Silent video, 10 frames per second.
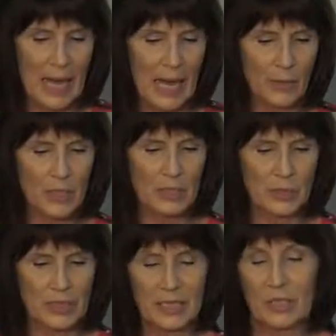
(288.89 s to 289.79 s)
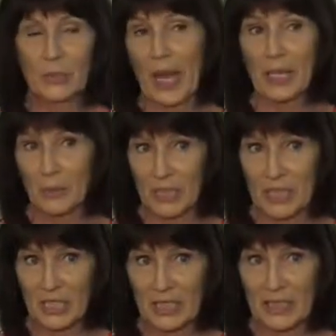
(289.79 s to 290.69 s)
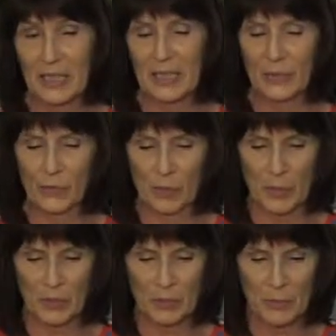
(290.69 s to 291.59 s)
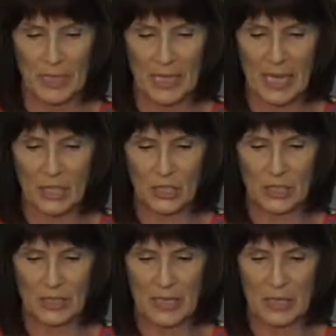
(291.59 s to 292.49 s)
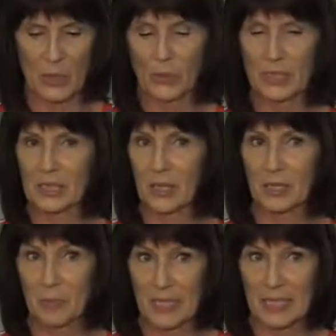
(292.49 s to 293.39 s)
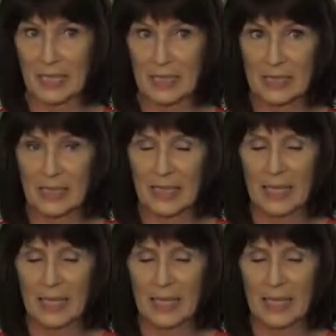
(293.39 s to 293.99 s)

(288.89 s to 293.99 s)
I was learning a new language, a form of communication as old as our species.